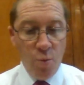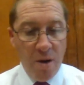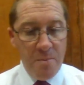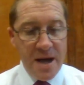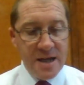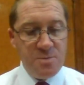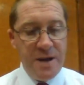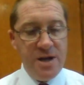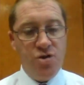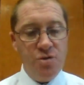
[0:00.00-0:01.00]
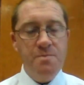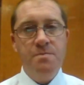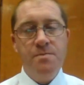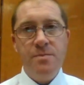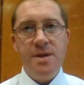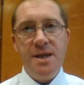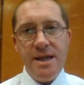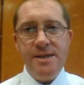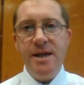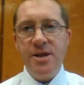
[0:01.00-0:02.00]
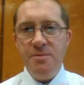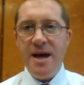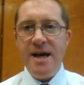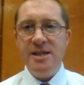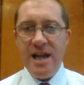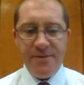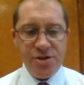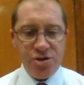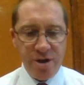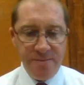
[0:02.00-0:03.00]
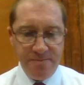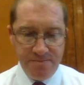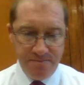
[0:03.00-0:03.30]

One man's bedroom is another man's lavatory.